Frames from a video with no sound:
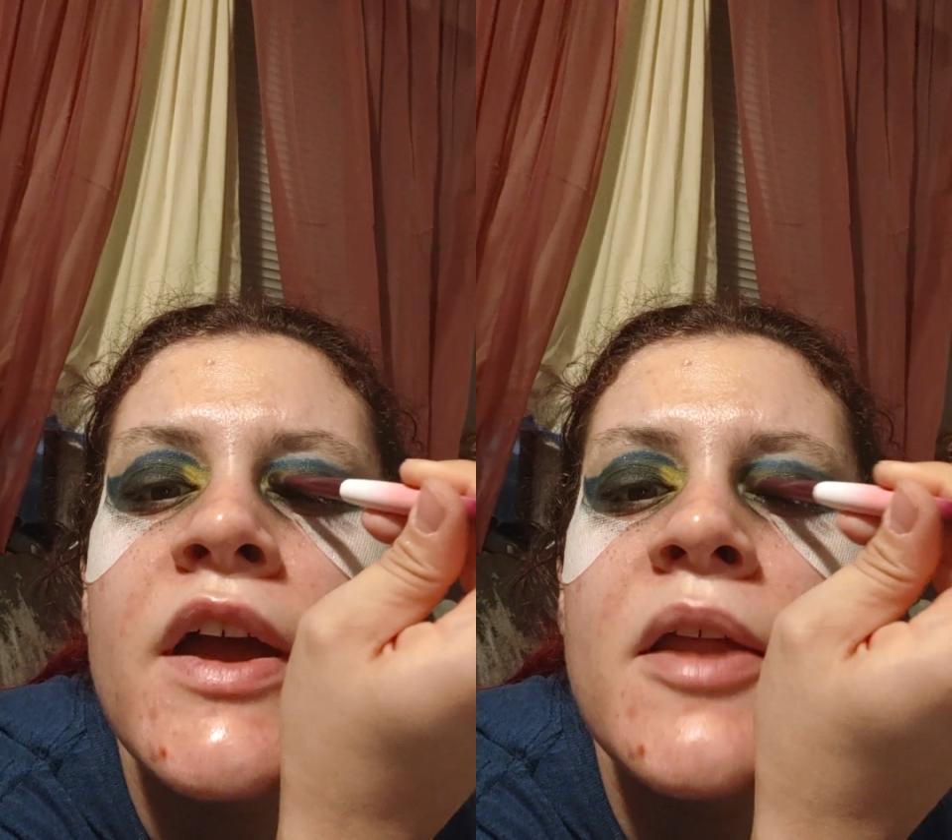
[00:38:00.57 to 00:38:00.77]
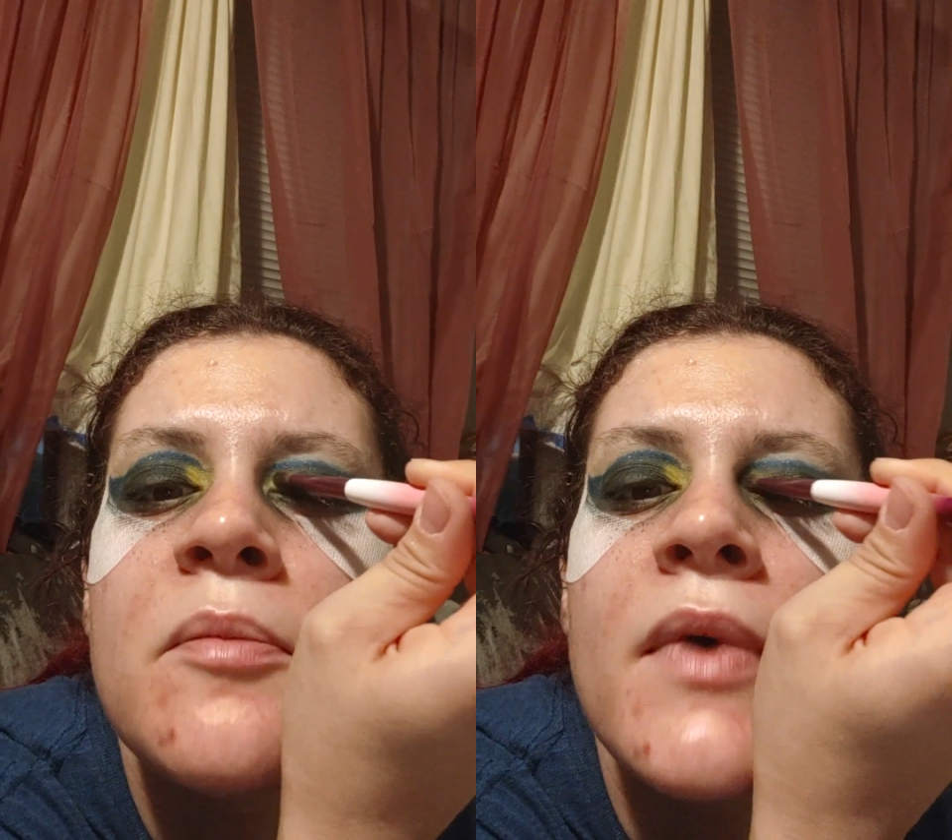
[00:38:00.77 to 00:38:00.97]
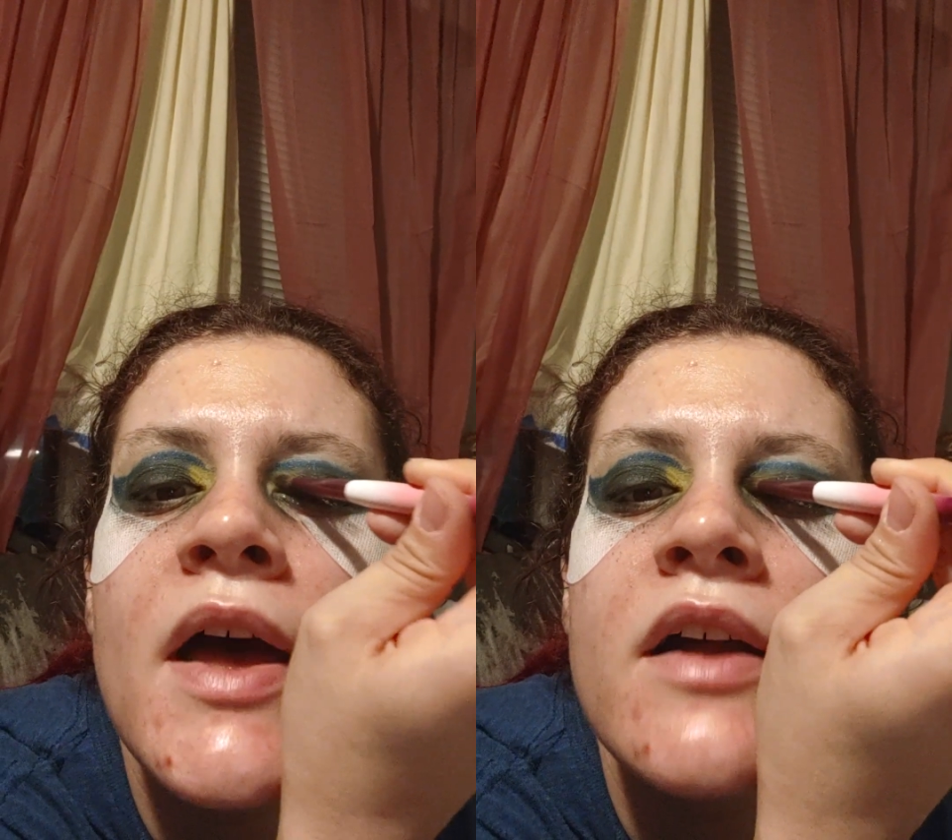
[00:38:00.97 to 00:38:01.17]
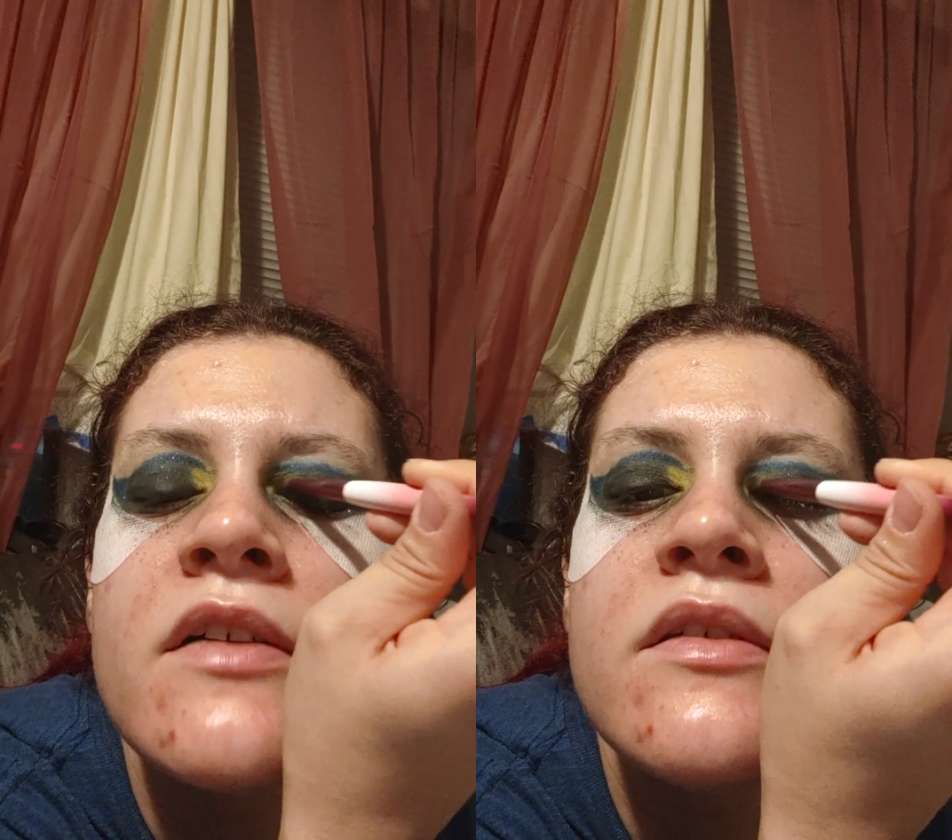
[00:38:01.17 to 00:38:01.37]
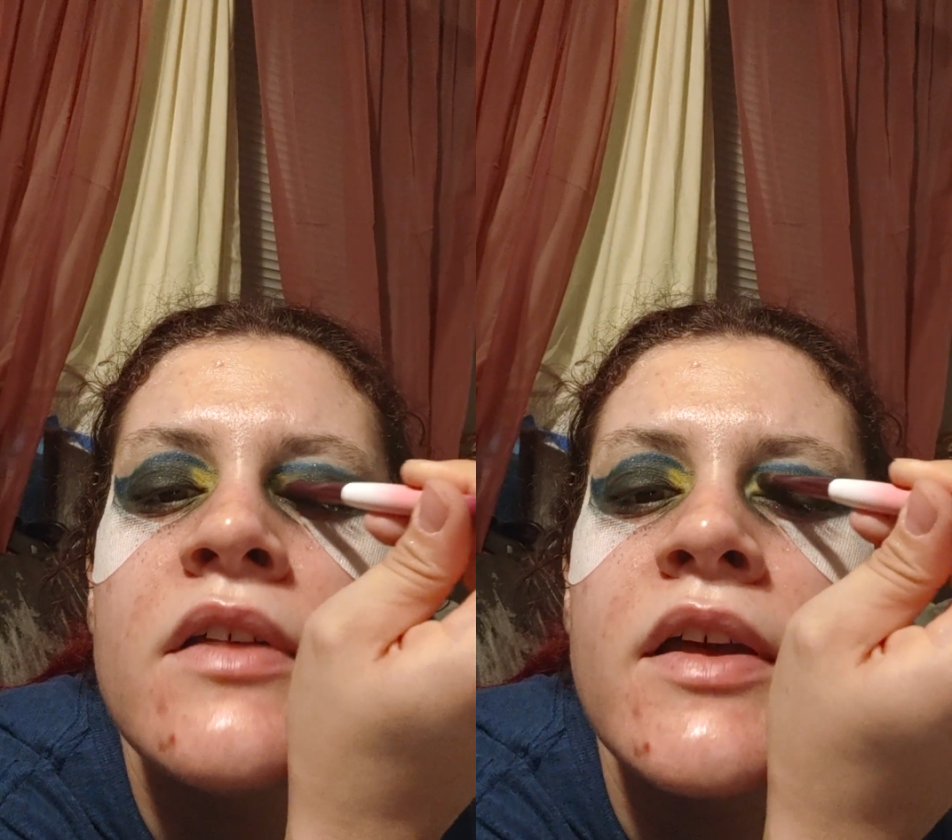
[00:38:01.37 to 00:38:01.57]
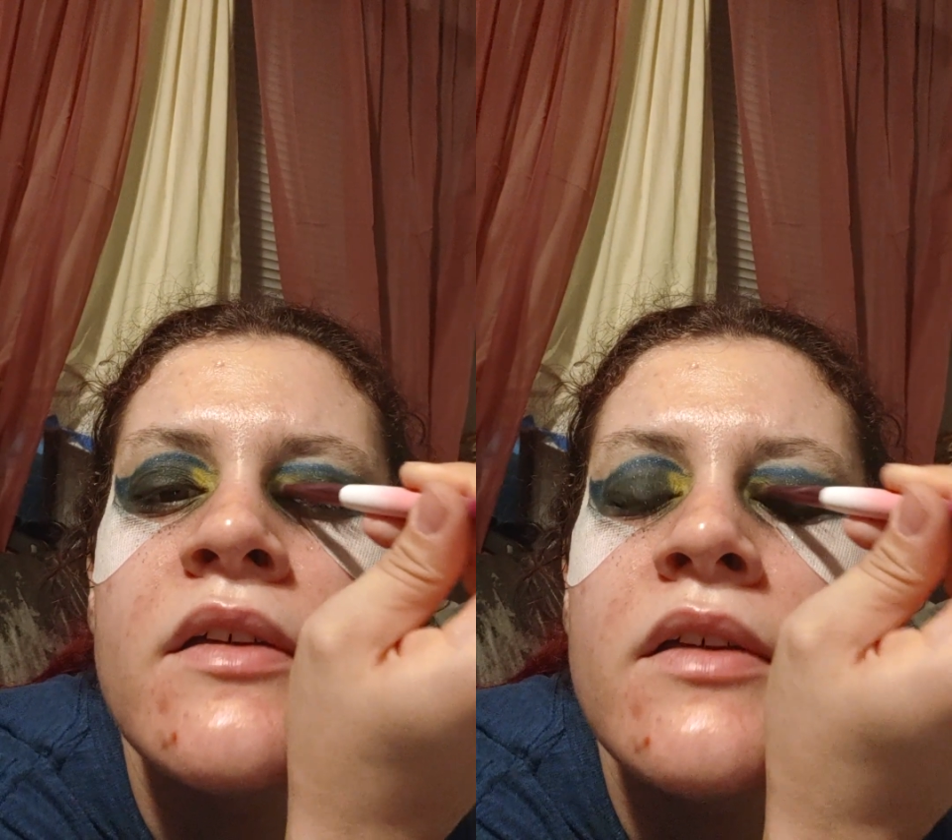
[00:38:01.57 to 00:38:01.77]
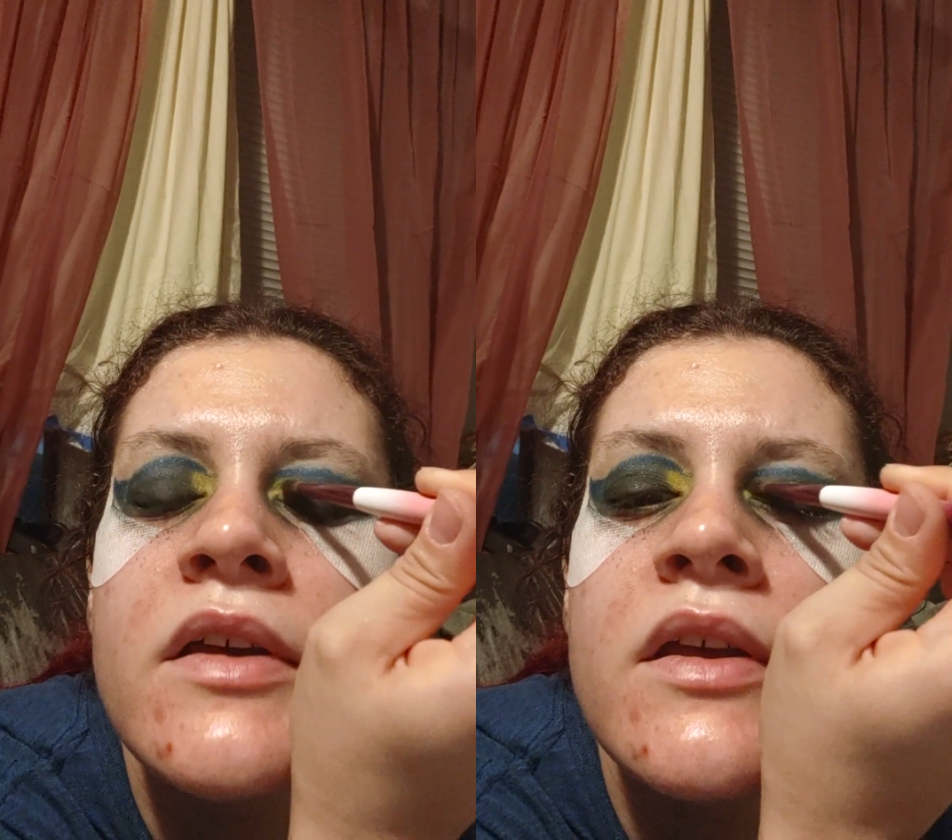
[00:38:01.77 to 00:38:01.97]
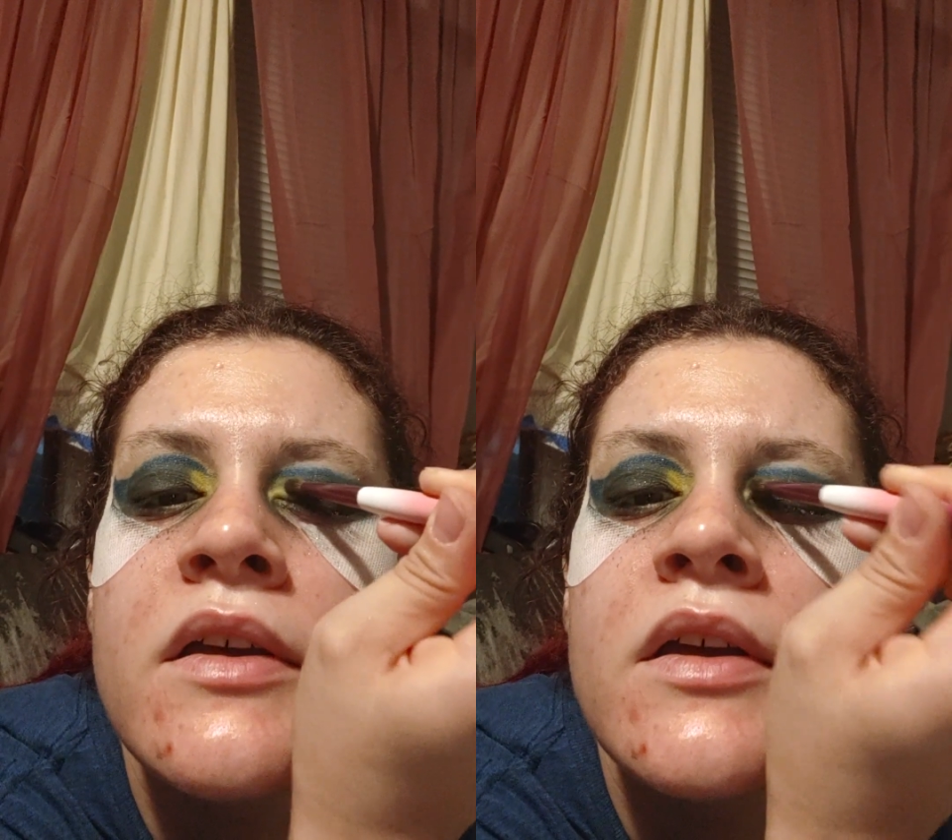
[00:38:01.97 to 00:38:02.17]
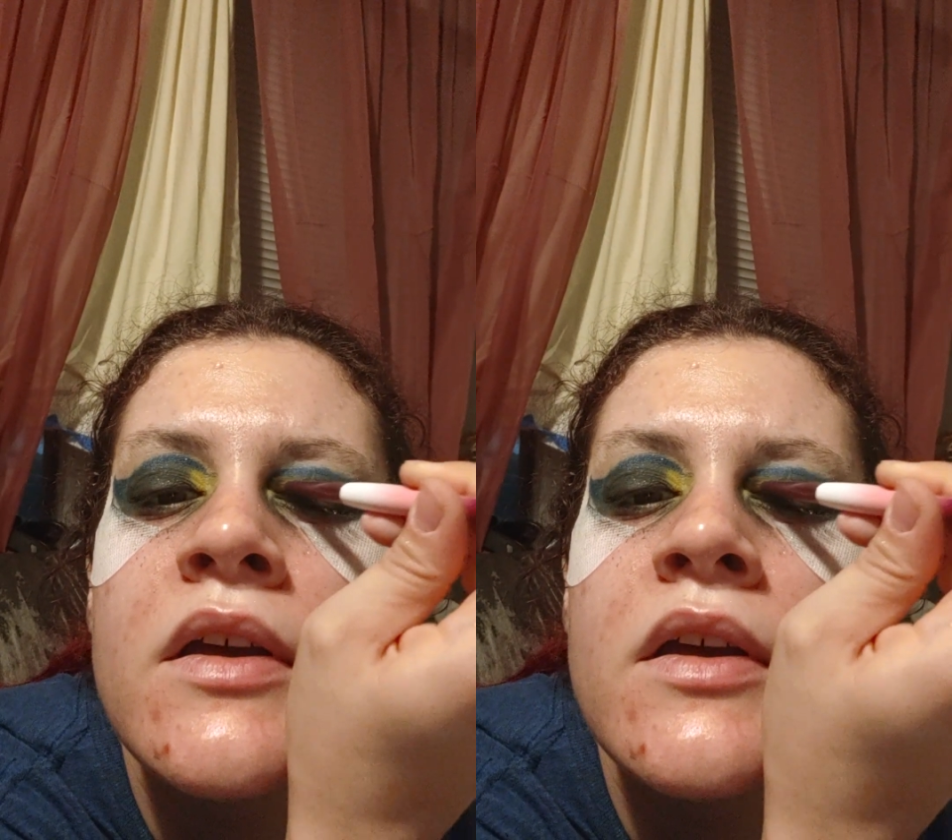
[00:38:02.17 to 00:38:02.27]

head back slightly, it